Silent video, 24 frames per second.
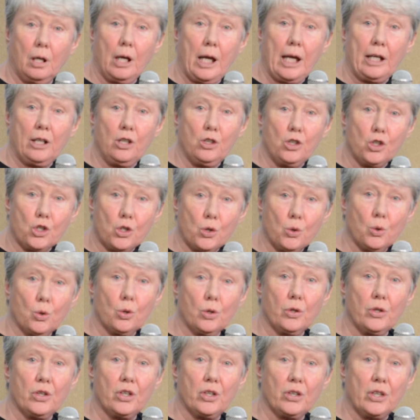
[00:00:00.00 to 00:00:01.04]
and
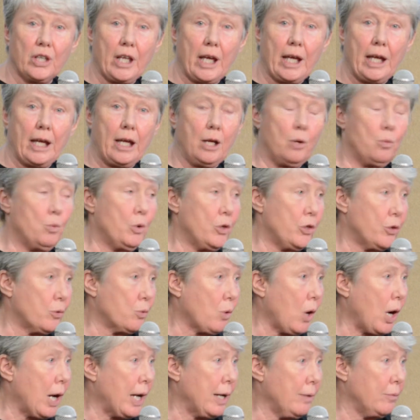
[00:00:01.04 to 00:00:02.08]
ensure that they would
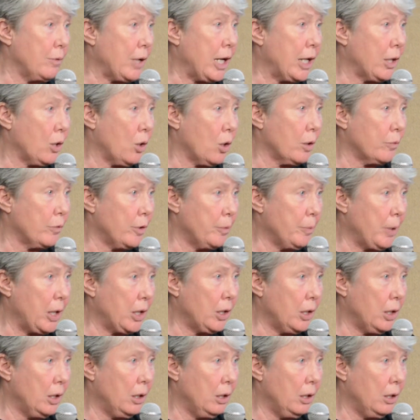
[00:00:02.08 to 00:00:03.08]
thrive at Harvey Mudd,